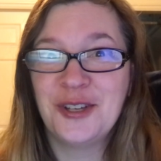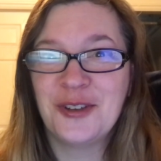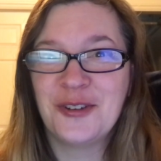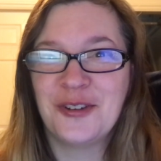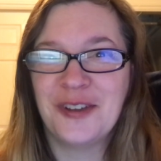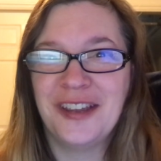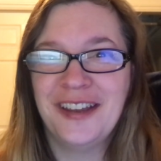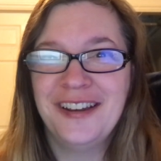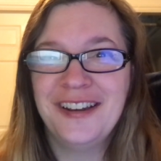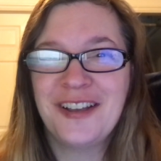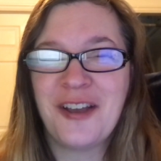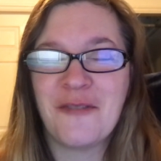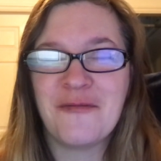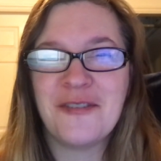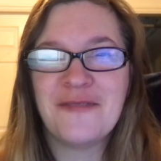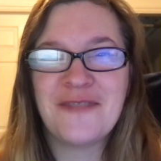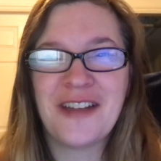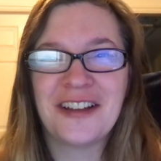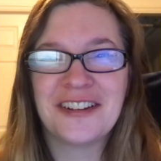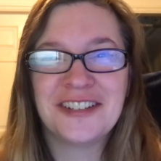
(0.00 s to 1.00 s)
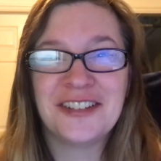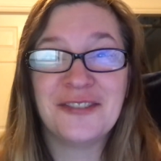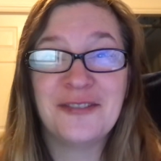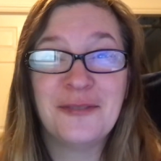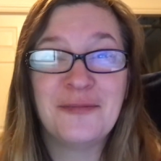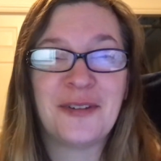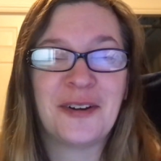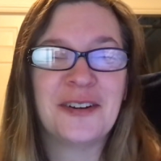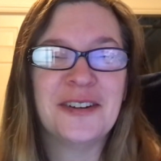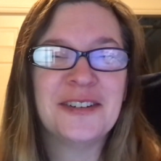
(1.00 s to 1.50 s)
Queen coming back to you
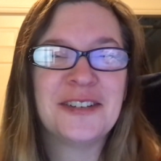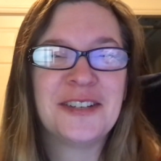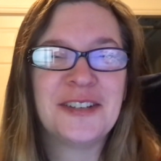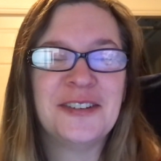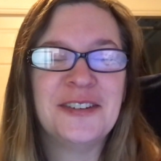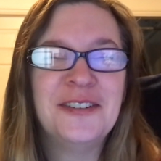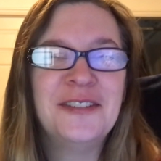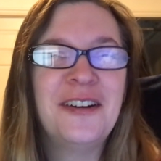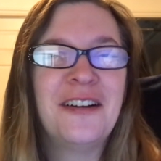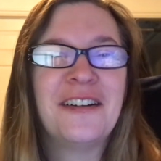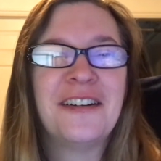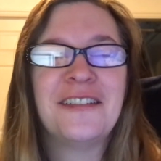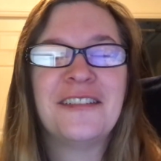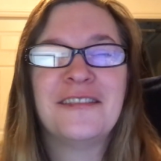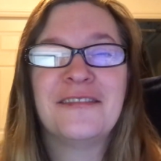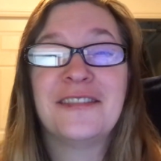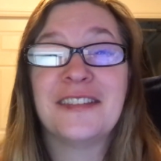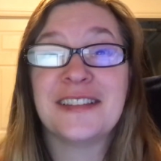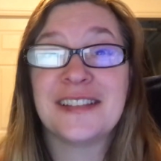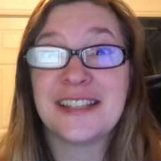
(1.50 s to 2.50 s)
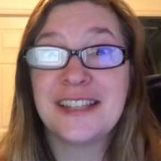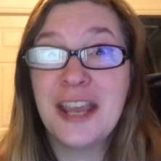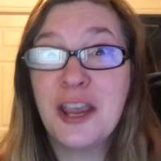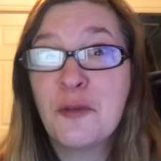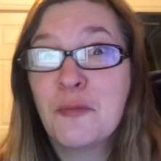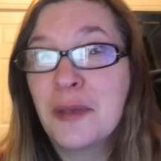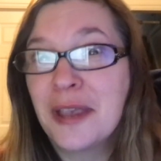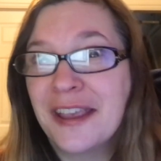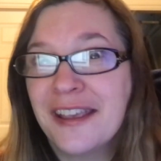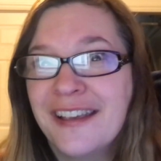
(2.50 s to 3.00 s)
with part 2 of the
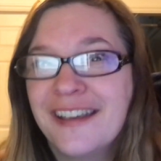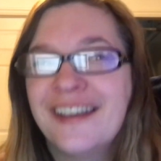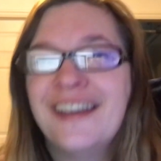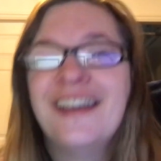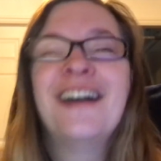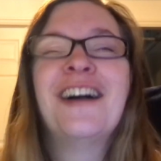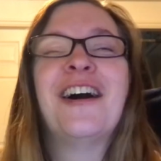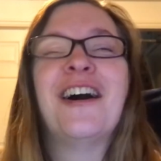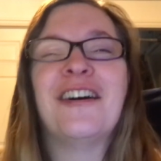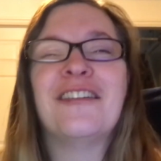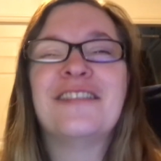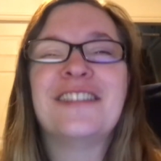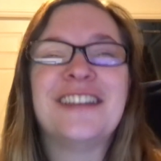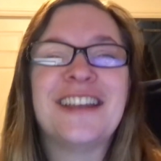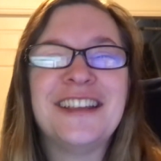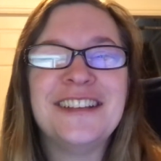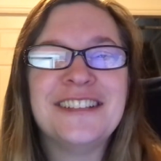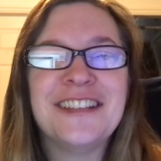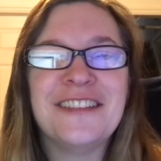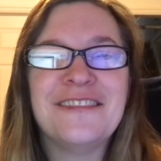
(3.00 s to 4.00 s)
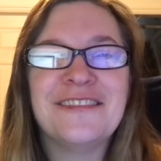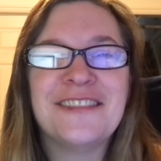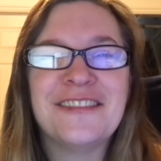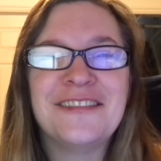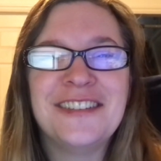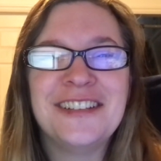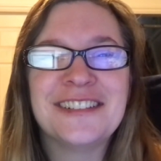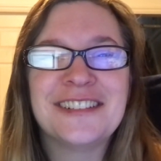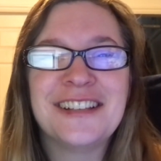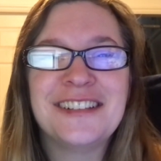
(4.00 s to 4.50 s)
sneak peek of the
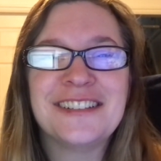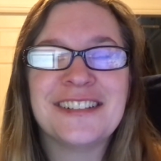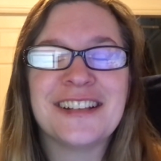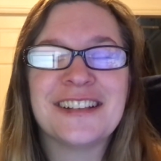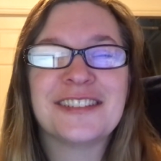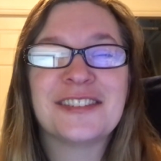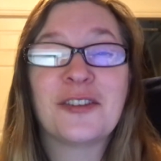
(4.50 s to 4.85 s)
1950 census.